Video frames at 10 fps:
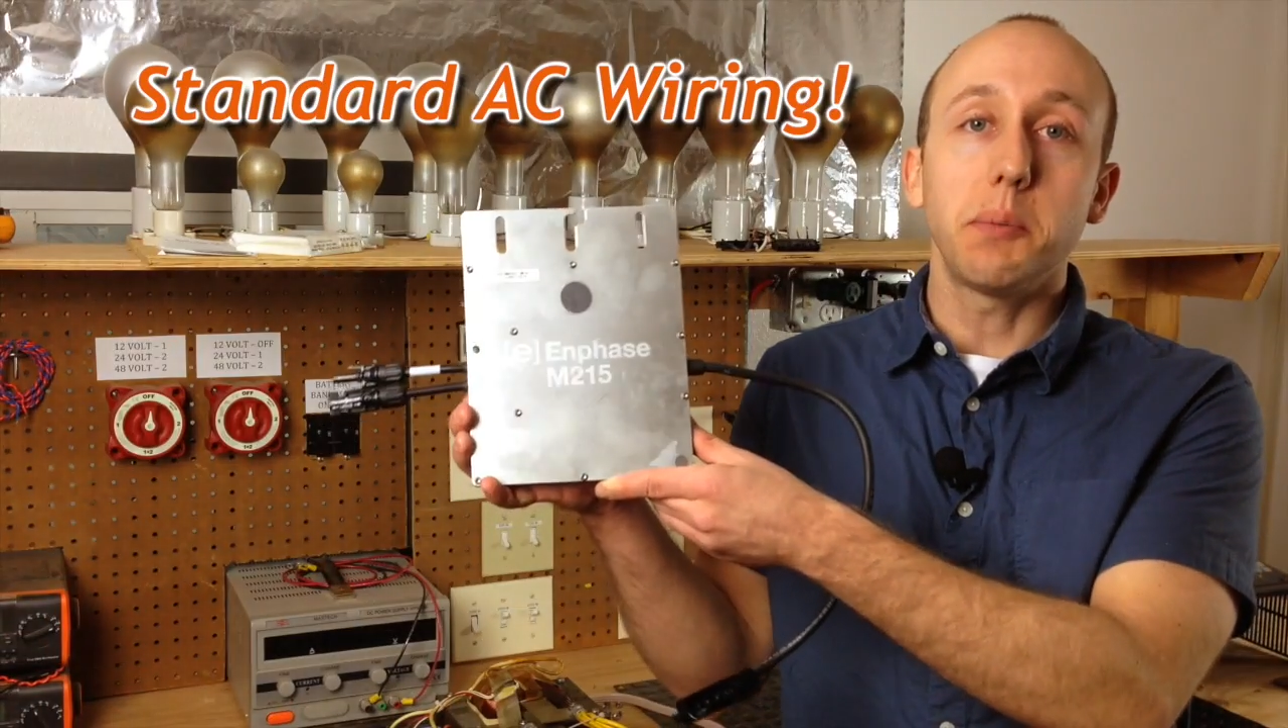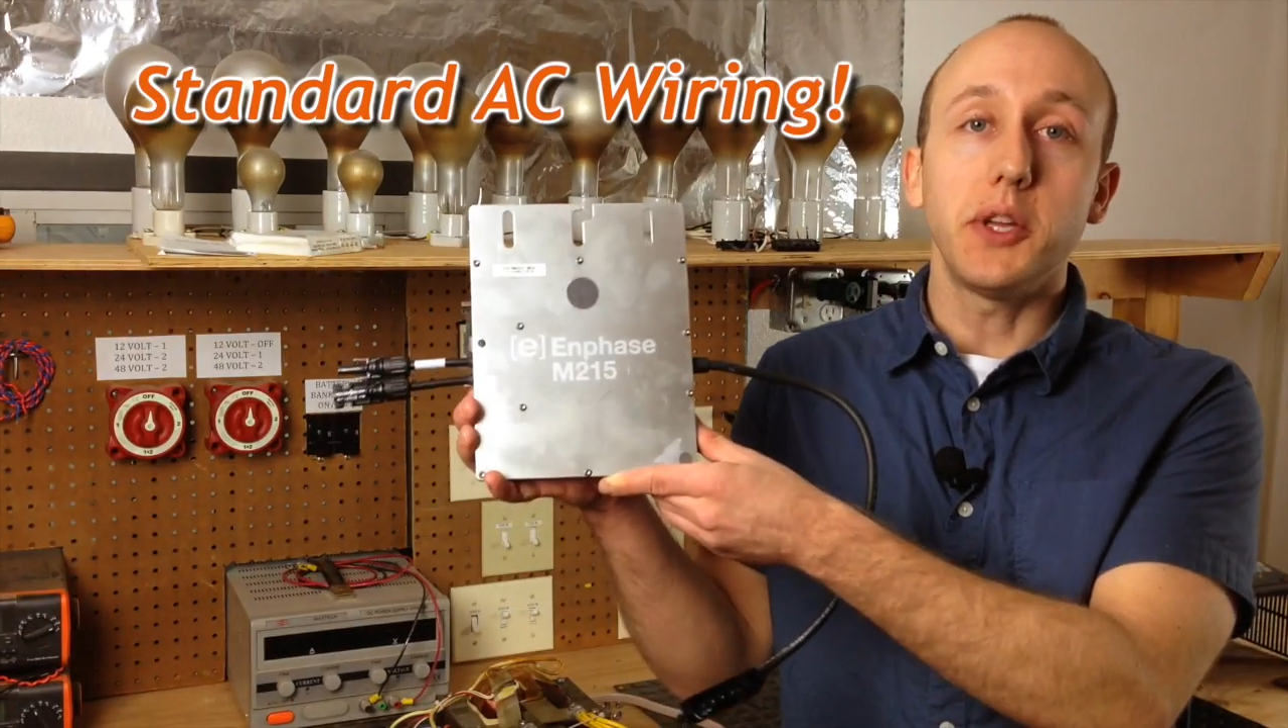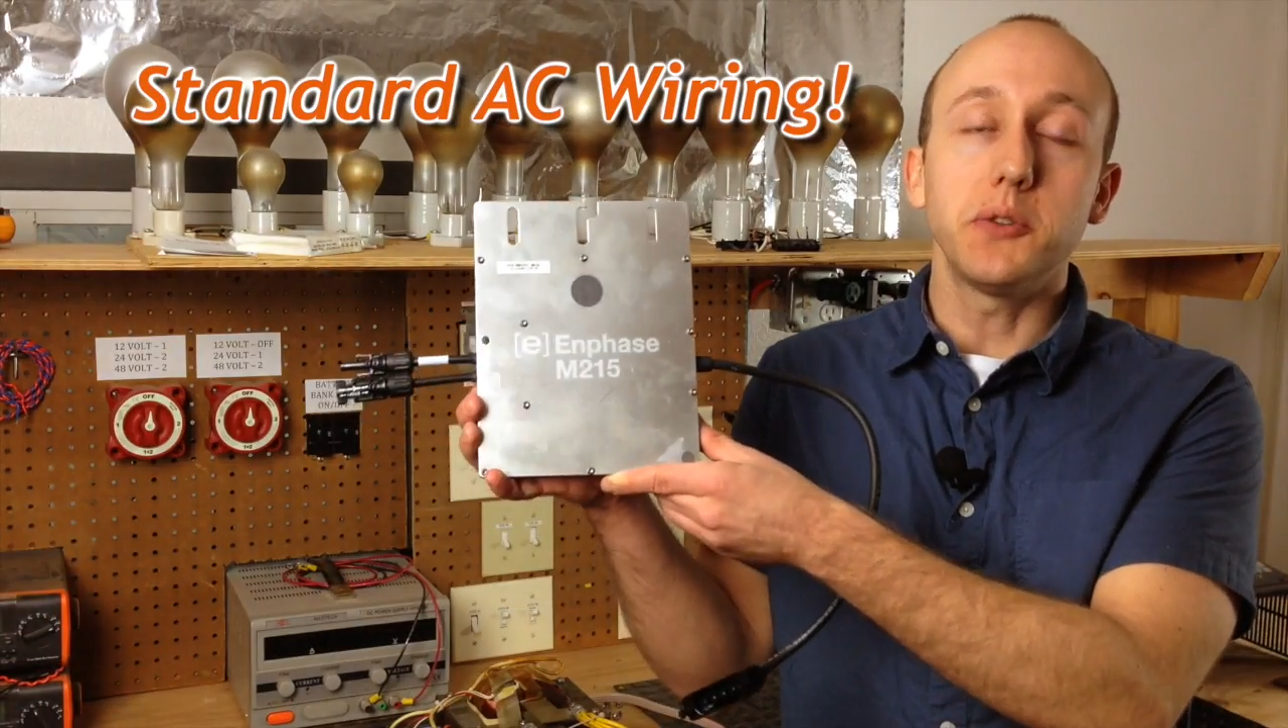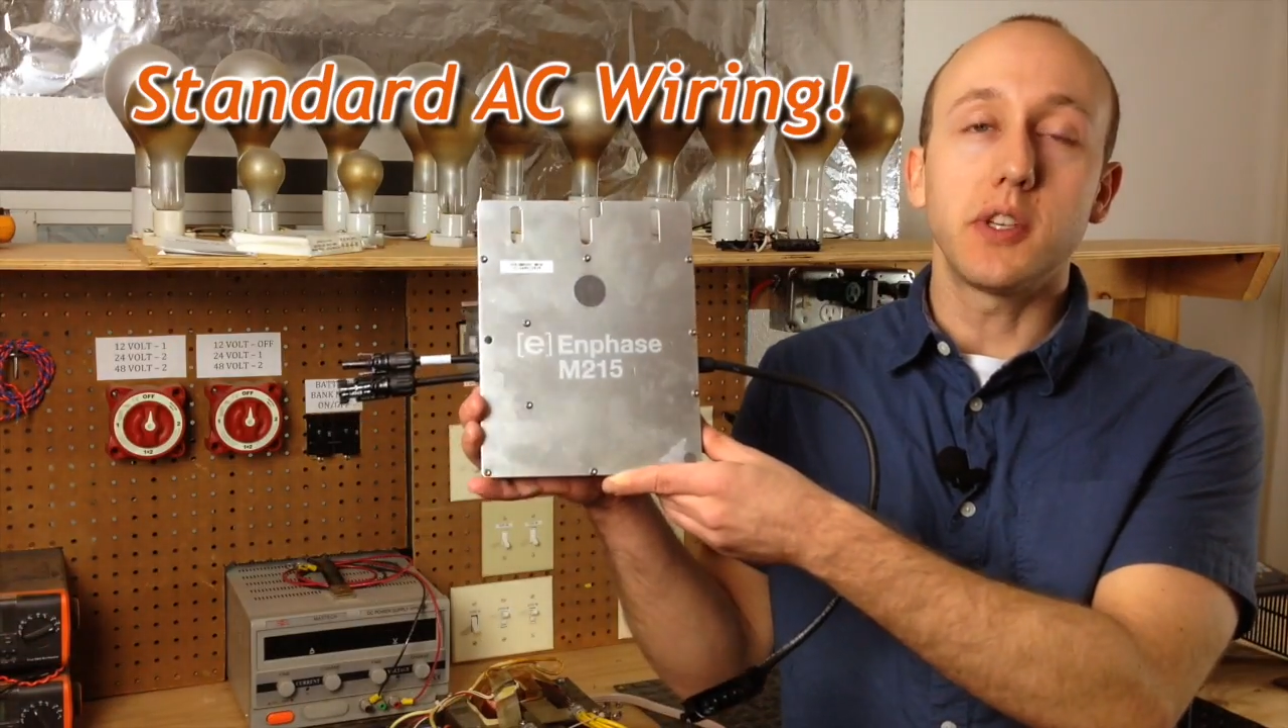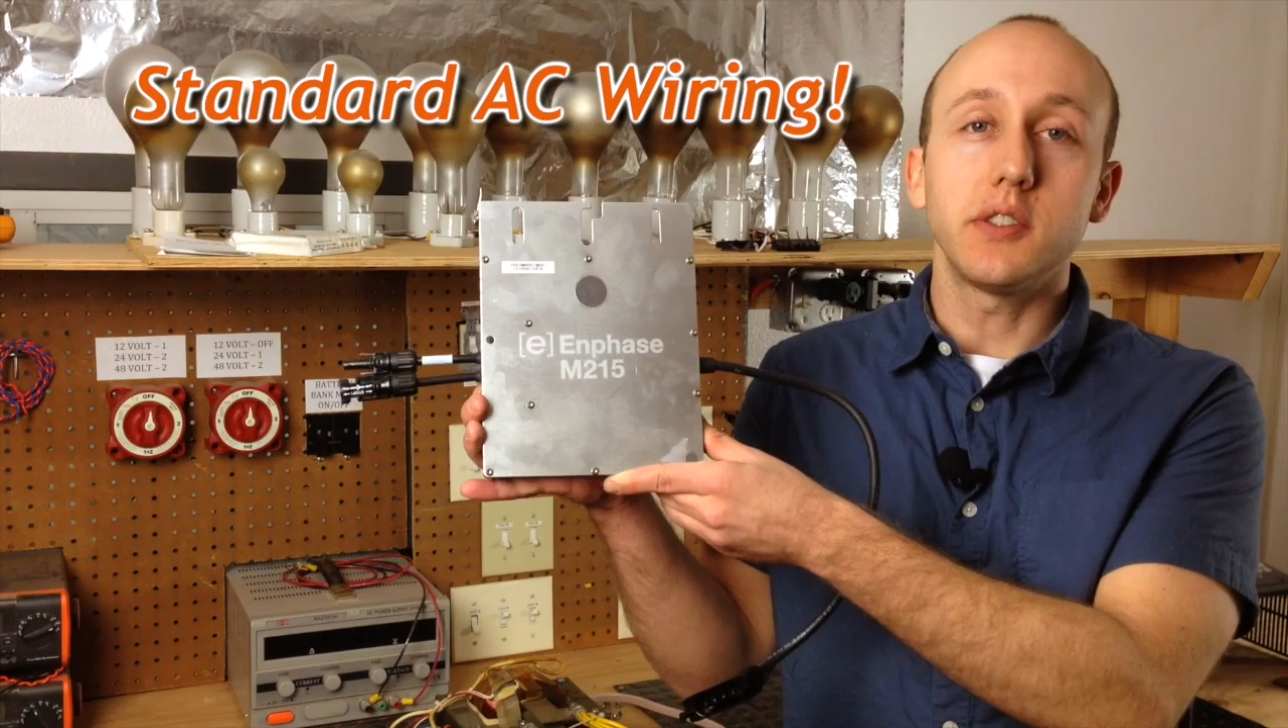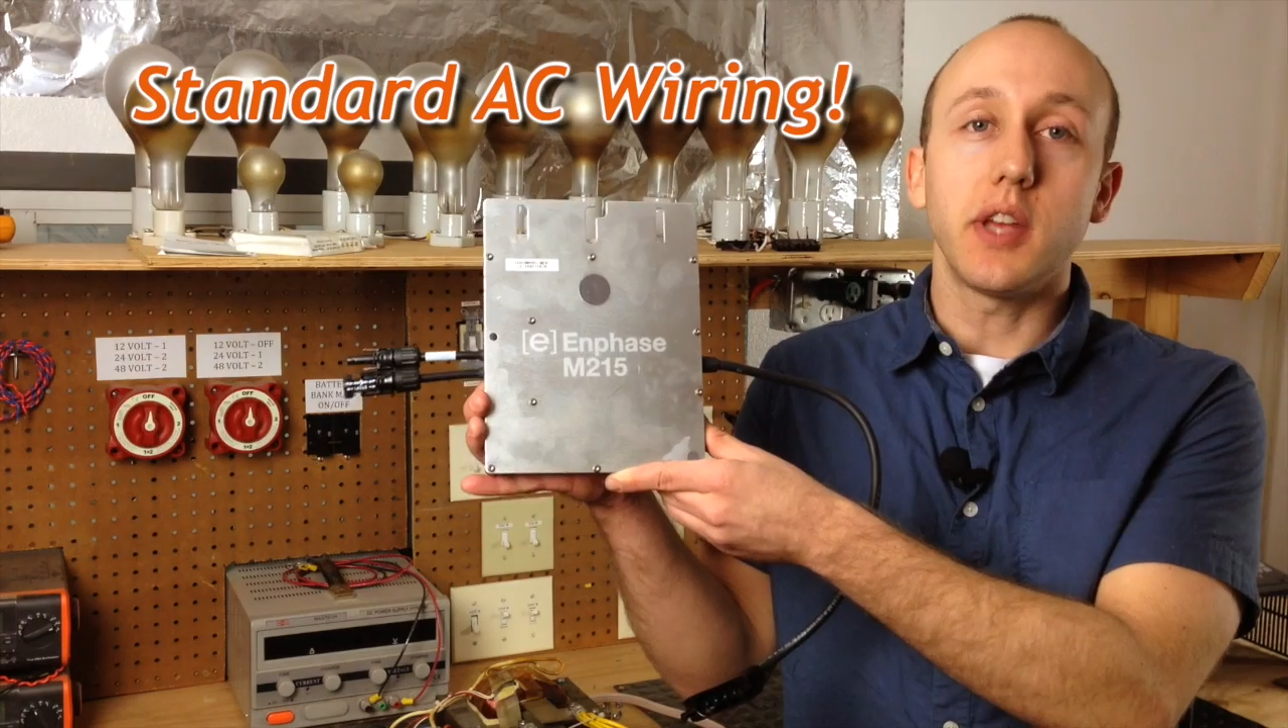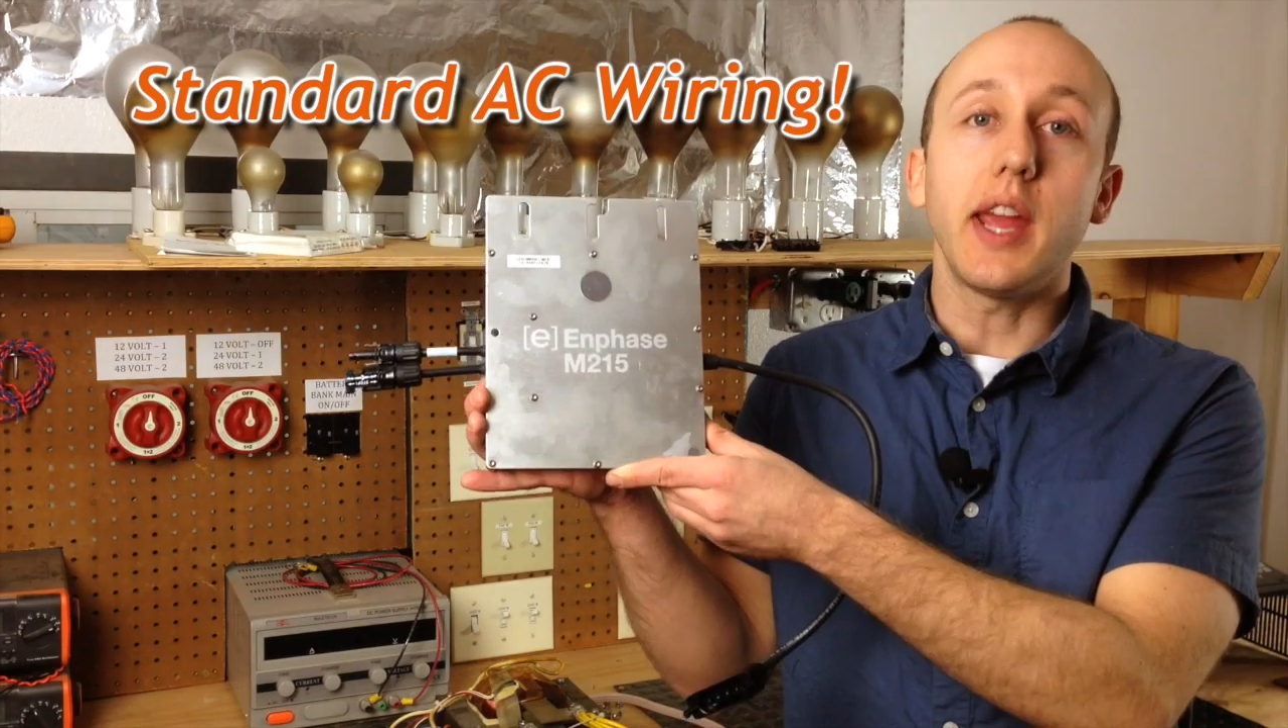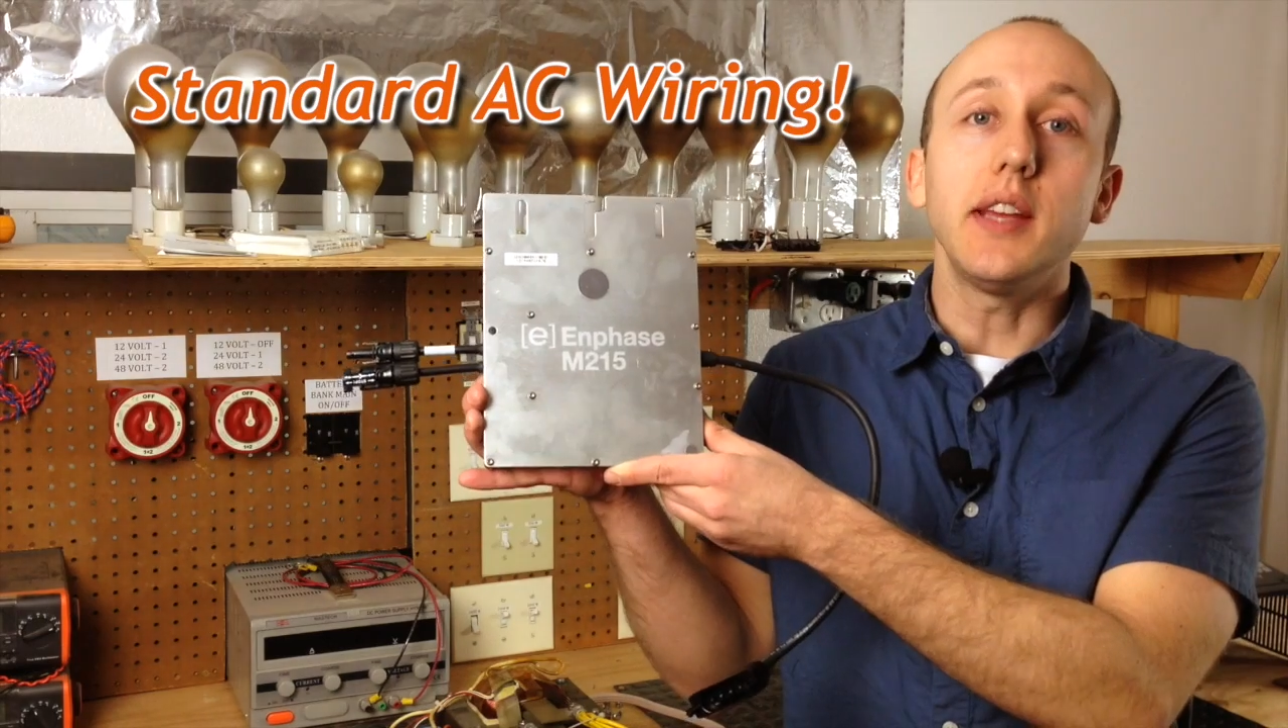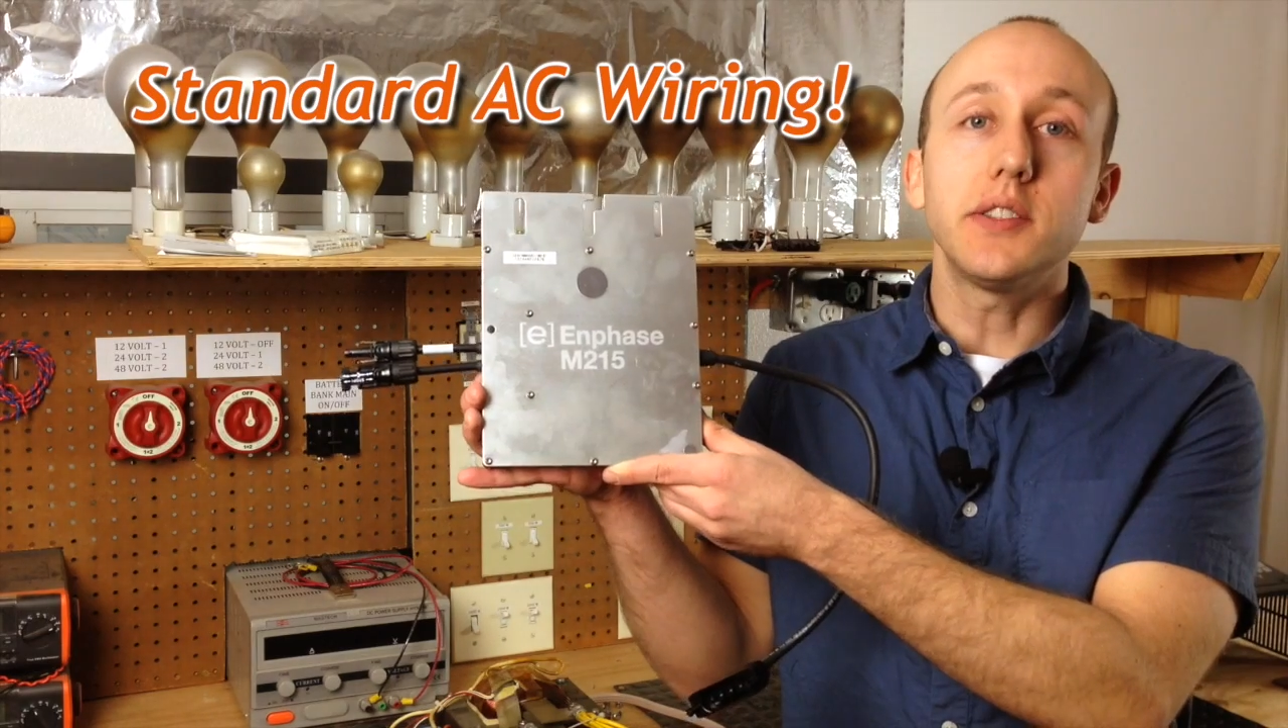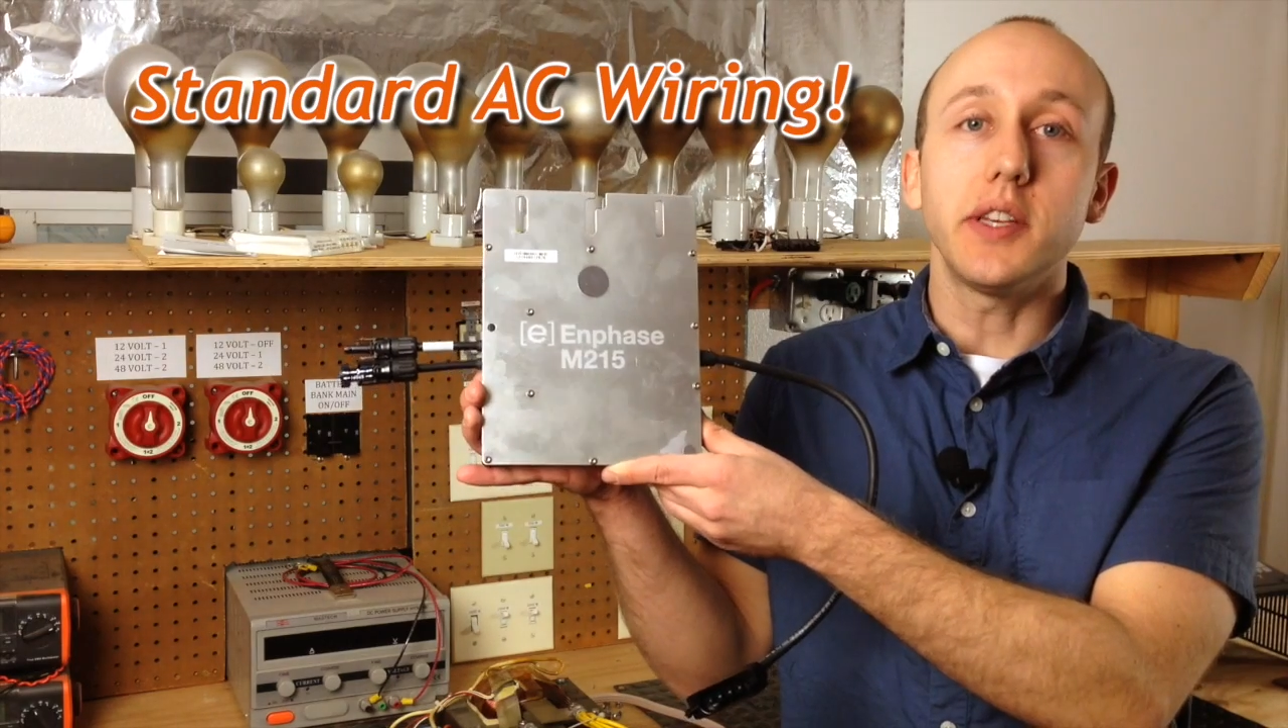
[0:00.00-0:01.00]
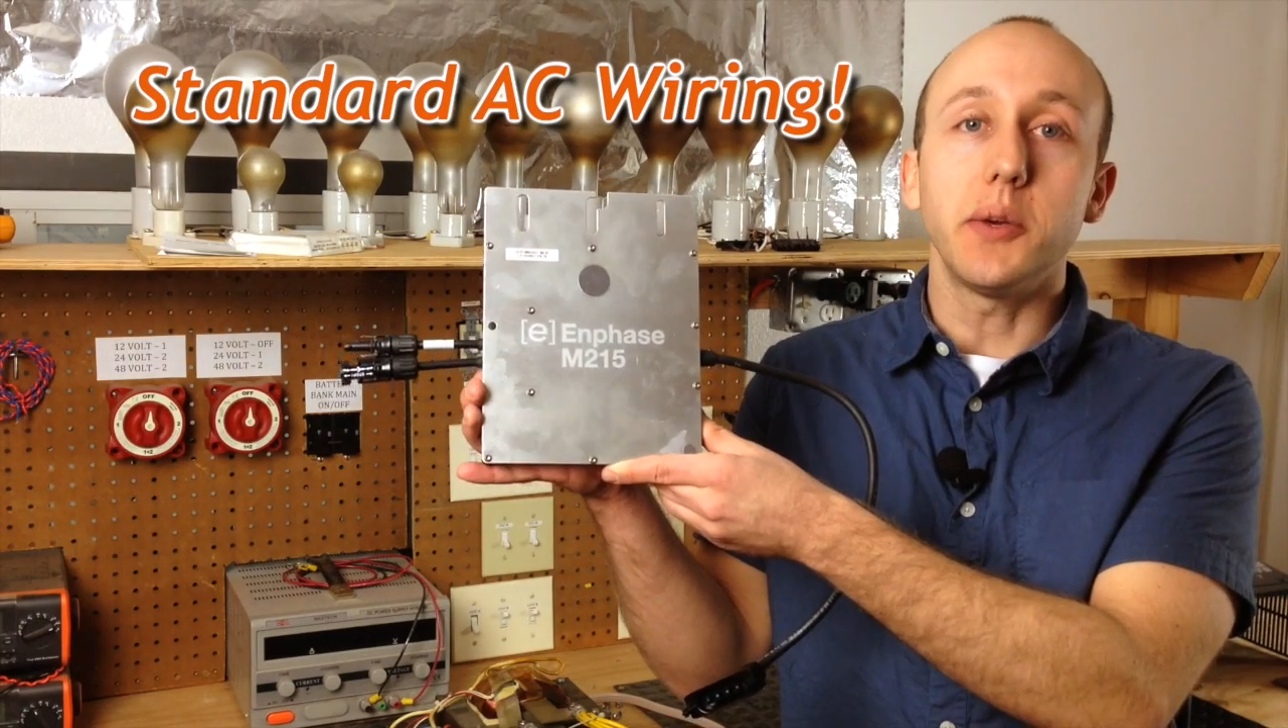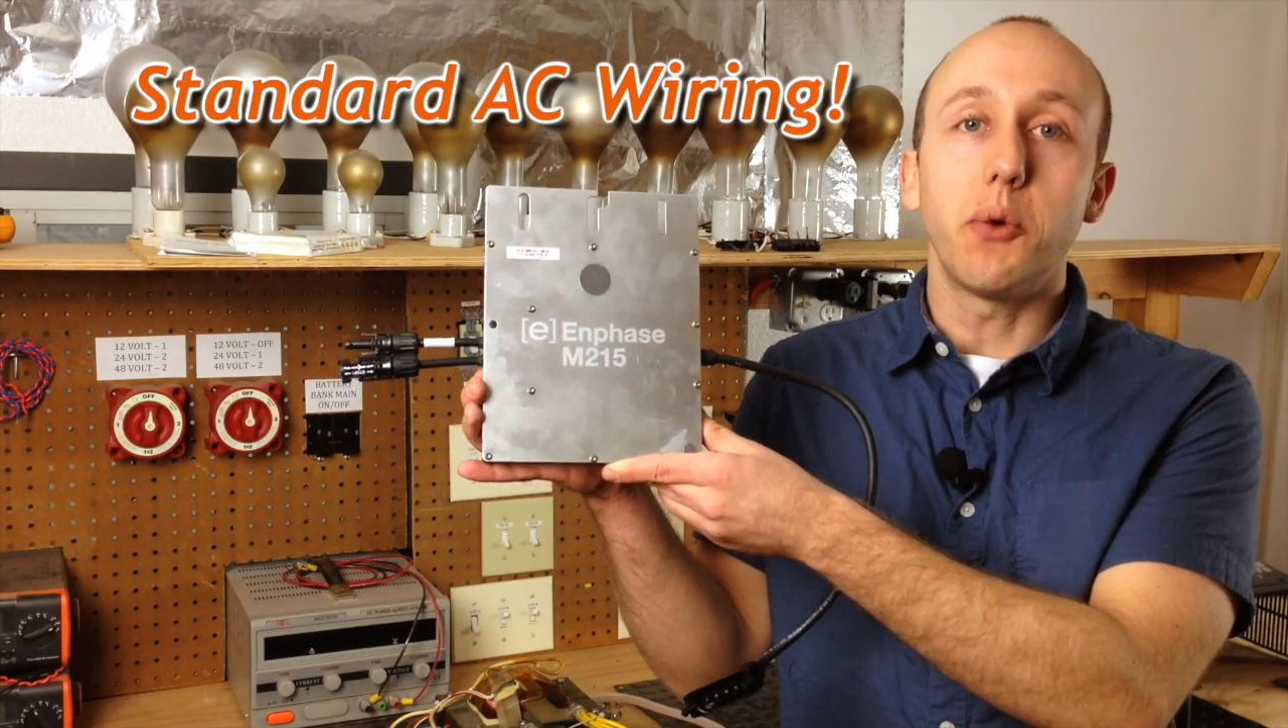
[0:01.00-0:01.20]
uses AC